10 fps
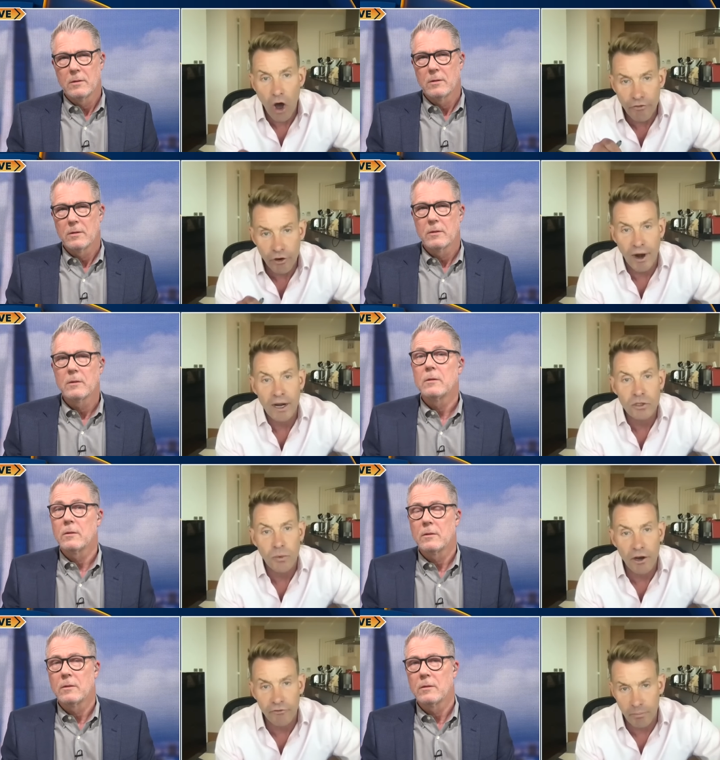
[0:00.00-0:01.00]
Speaker 1: of the
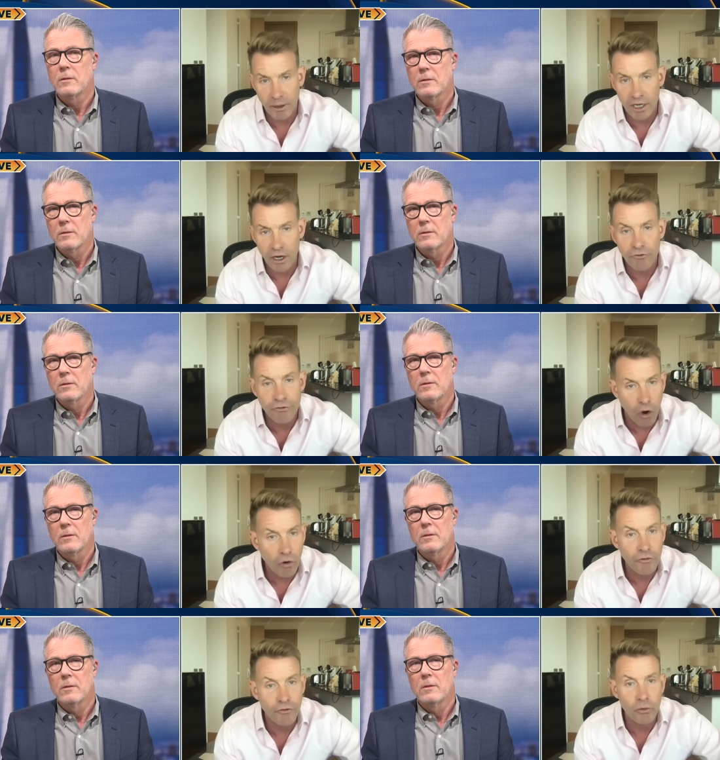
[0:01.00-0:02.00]
groundswell of opinion
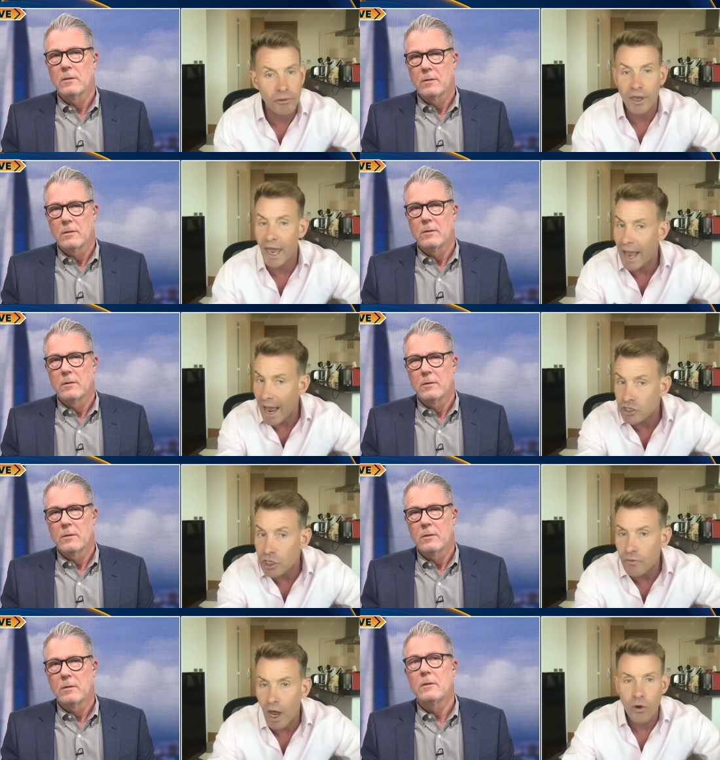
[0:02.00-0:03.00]
for Reform UK.
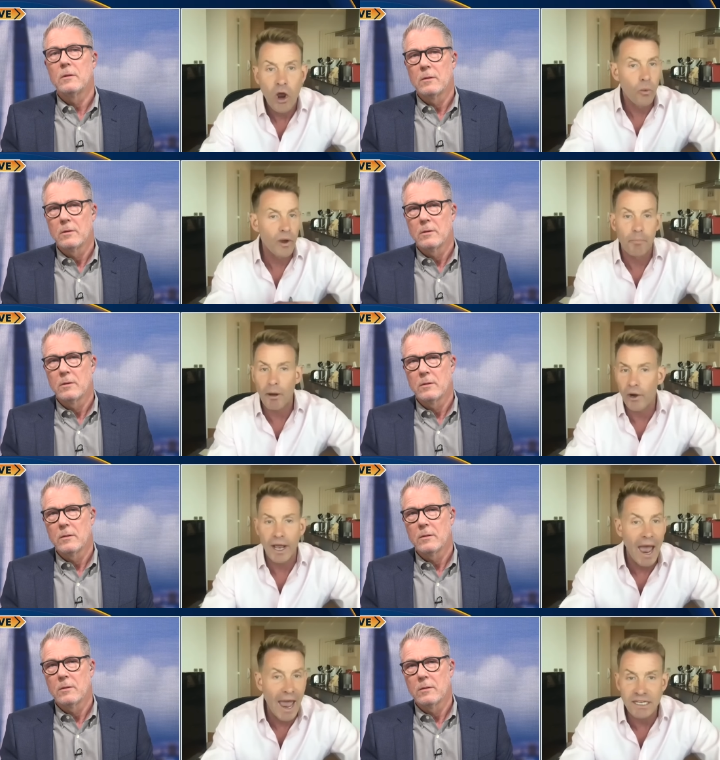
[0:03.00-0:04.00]
As you know, we are
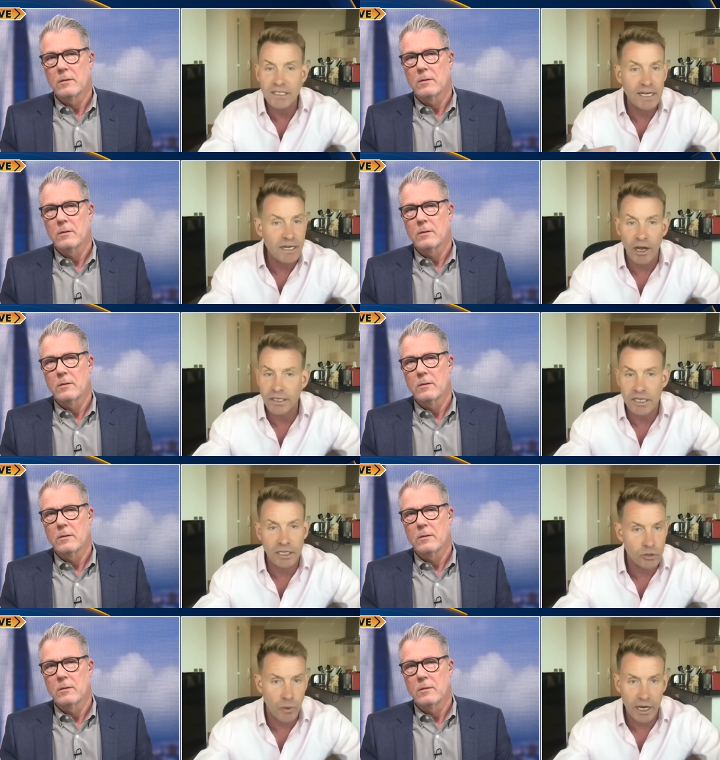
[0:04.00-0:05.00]
polling at 18,
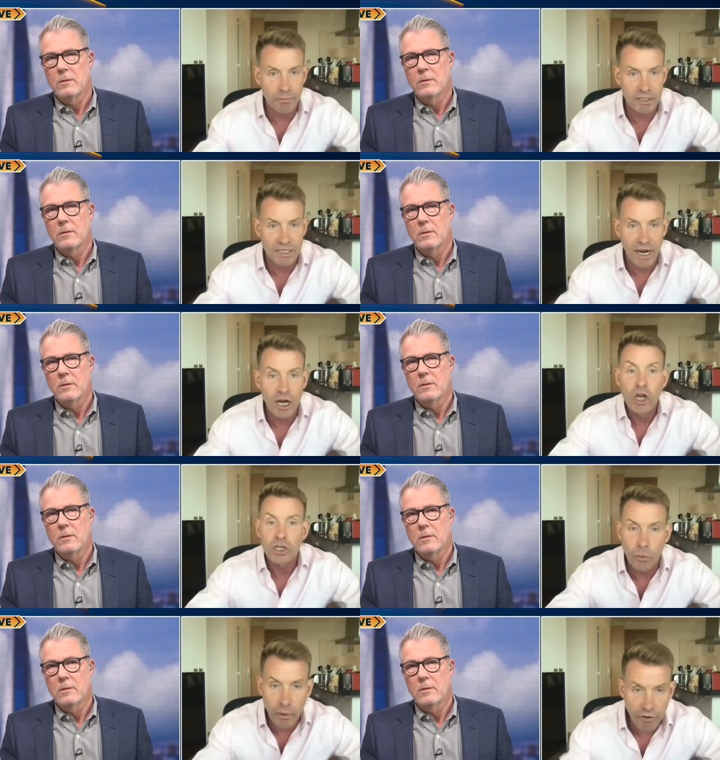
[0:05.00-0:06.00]
19, 20%.
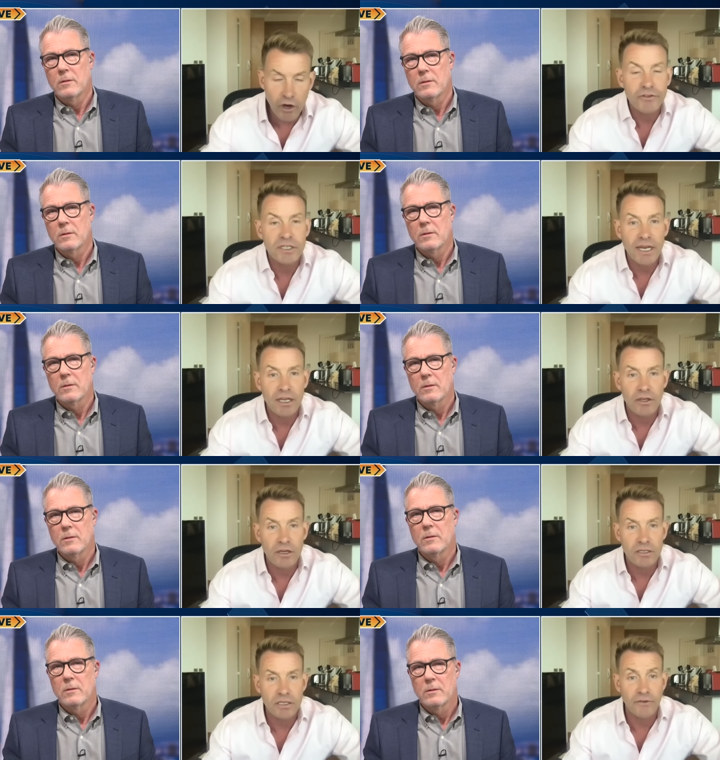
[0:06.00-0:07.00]
So we've overtaken
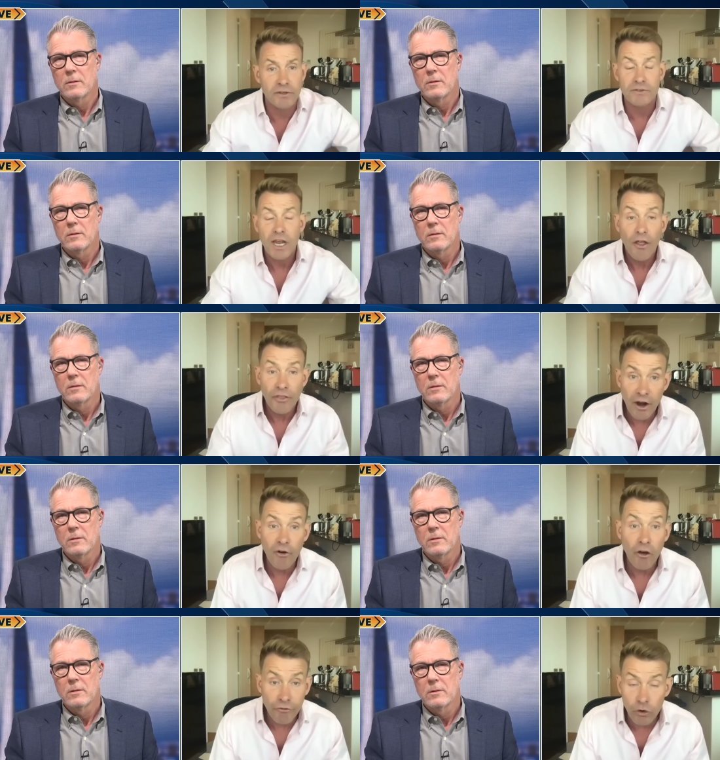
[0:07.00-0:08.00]
the Conservatives.
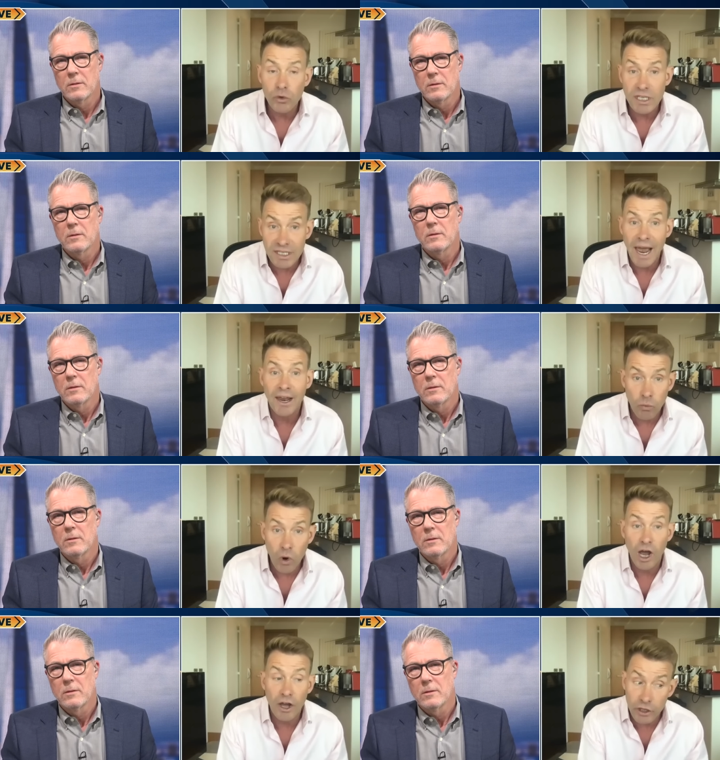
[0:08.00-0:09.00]
There are forces at
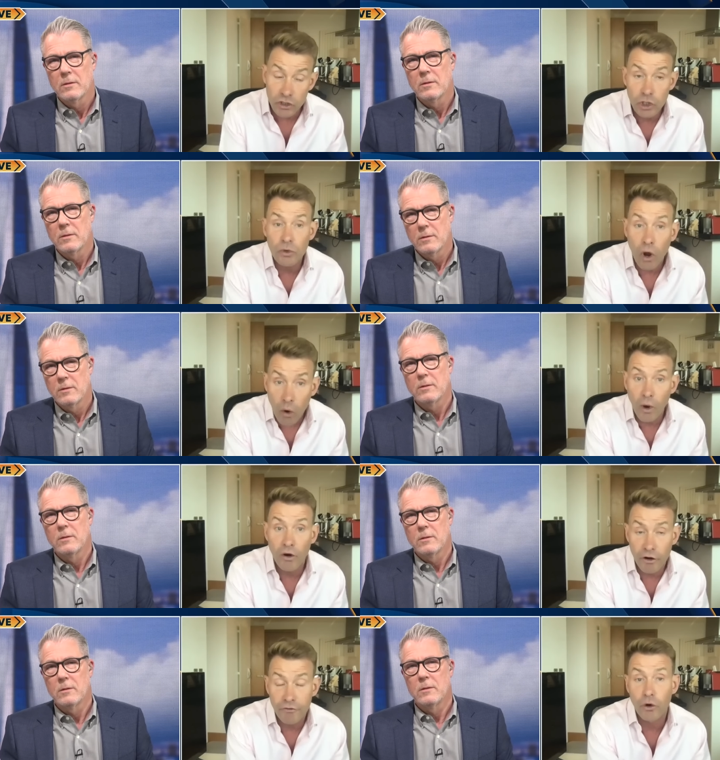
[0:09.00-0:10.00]
work that do not
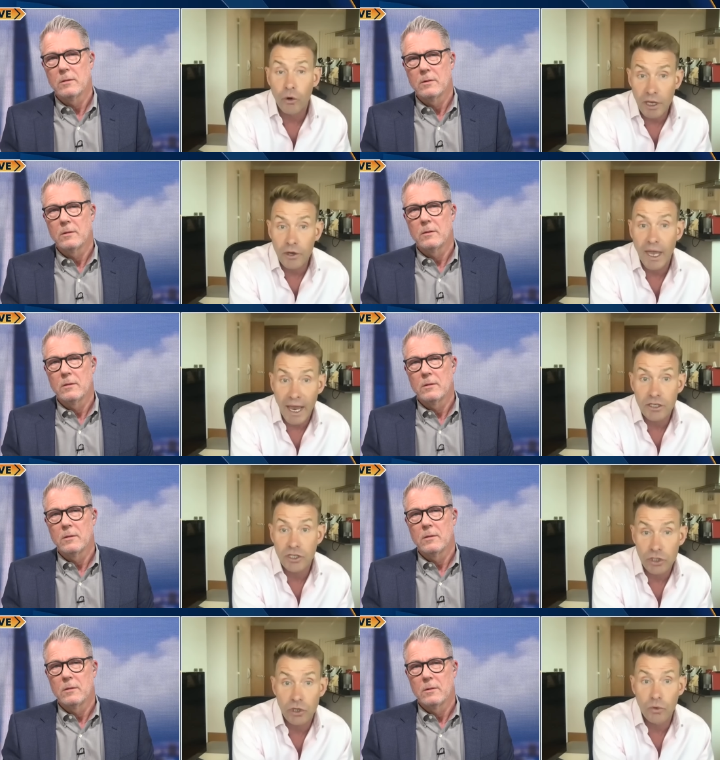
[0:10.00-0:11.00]
want Reform UK
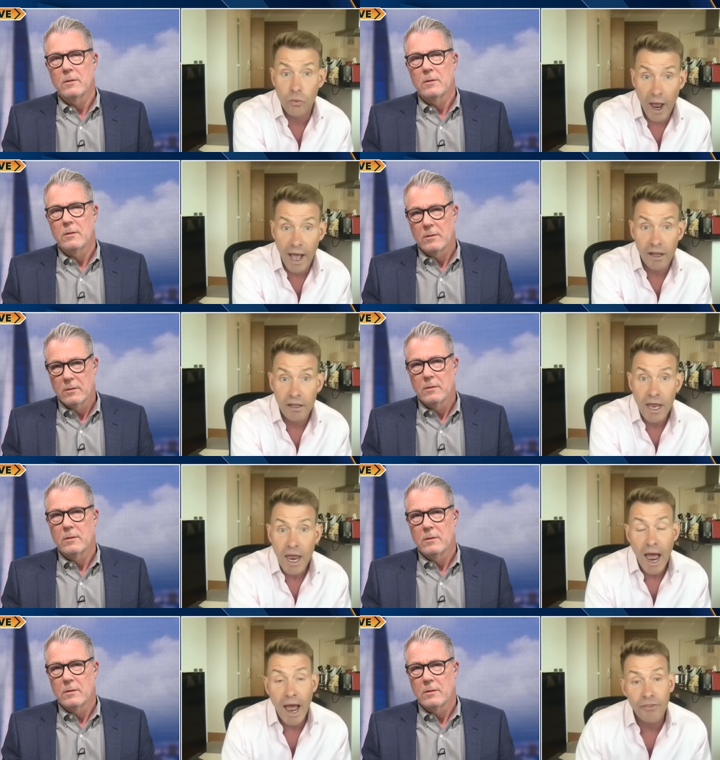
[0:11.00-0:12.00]
to do well.
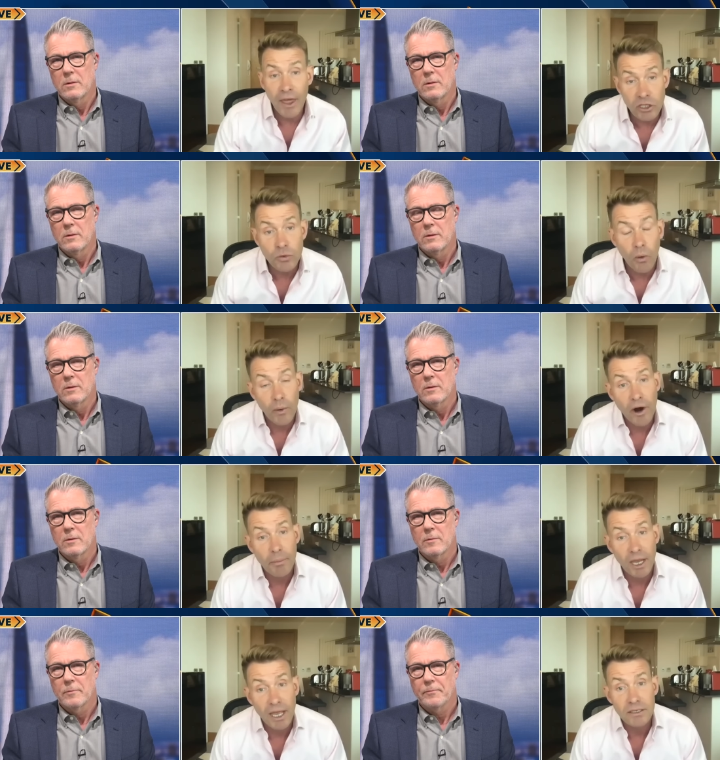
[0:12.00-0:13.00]
And that's what we're
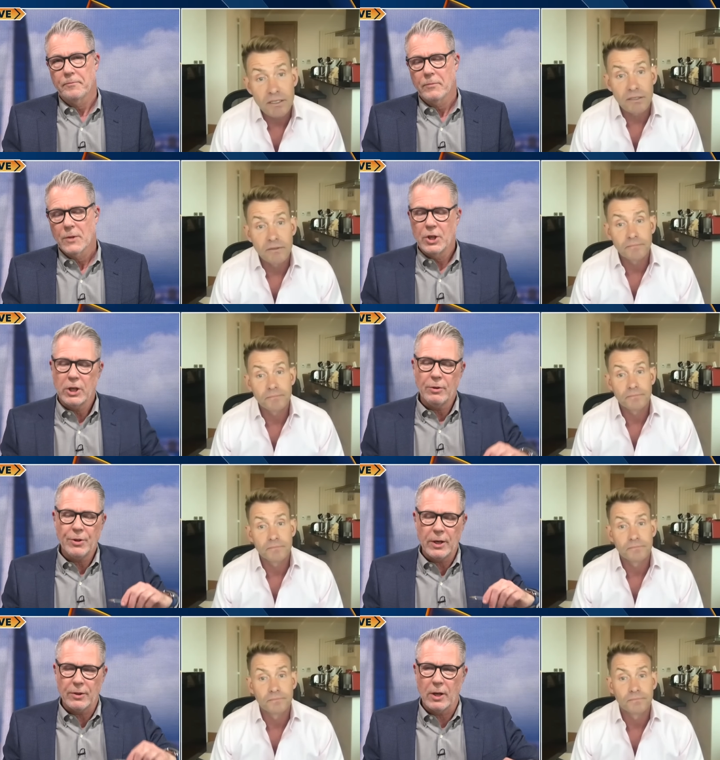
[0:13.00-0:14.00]
up against. Do you
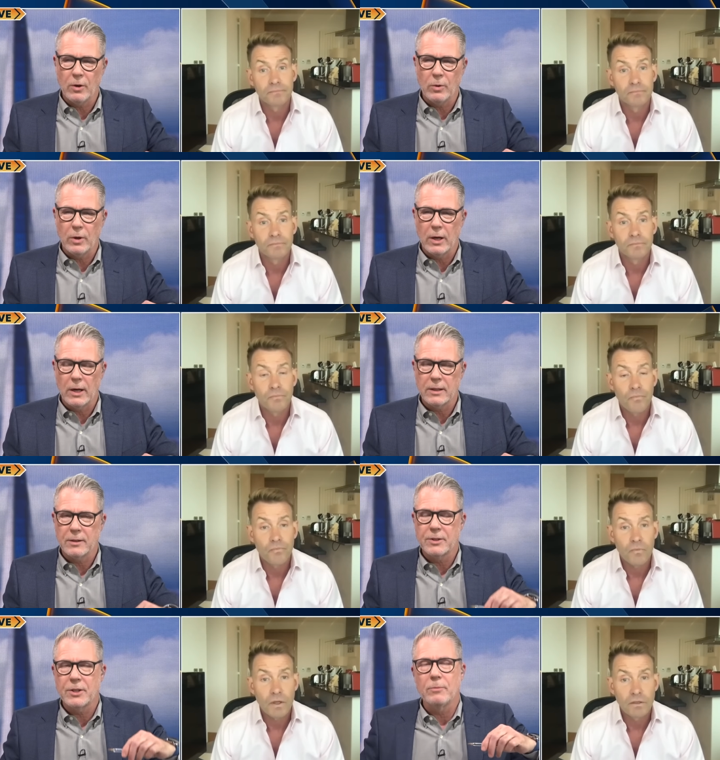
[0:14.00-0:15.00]
think, though, uh,
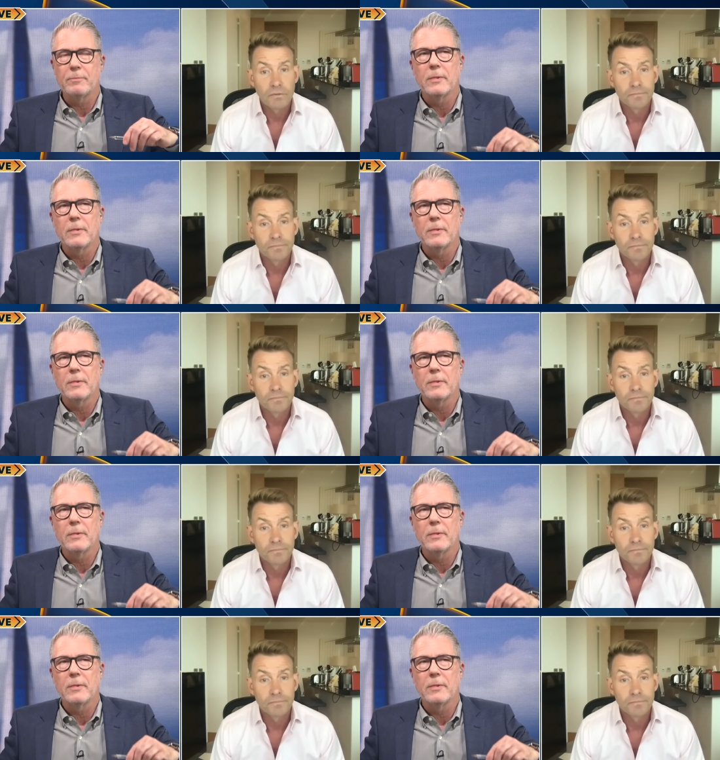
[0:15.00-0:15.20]
so